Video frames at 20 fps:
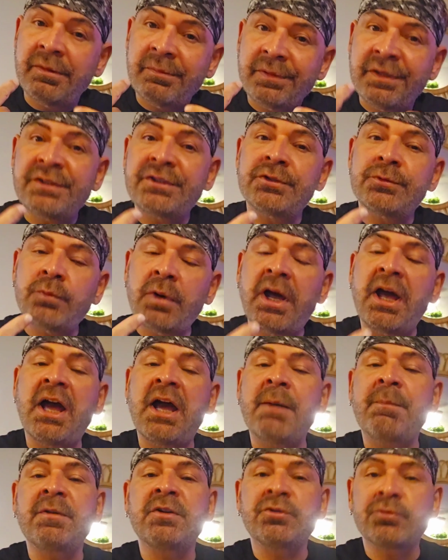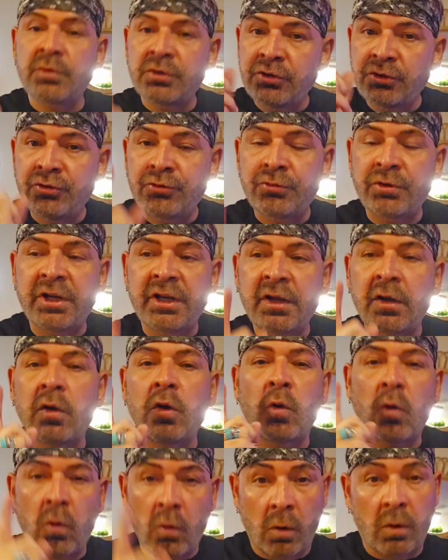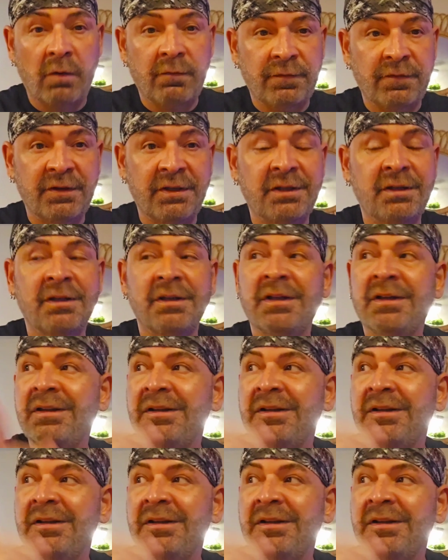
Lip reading: This is what happens when you drink coffee